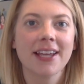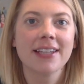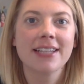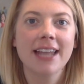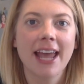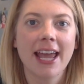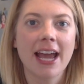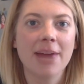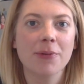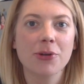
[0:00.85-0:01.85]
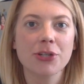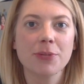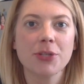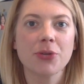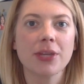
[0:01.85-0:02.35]
Today I'm going to
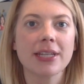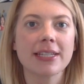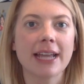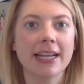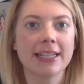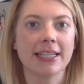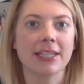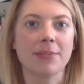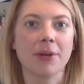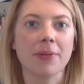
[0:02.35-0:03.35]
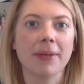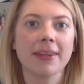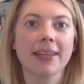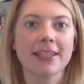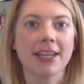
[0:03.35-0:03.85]
be doing the science experiment
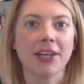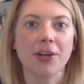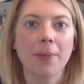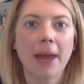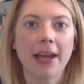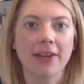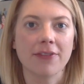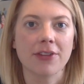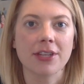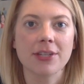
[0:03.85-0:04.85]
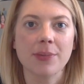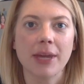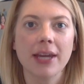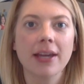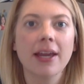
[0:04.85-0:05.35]
that's in your packet for this
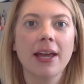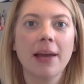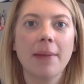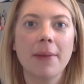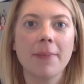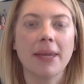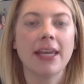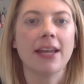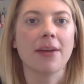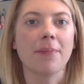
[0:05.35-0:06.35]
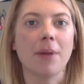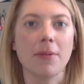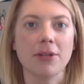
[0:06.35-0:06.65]
week about making a bubble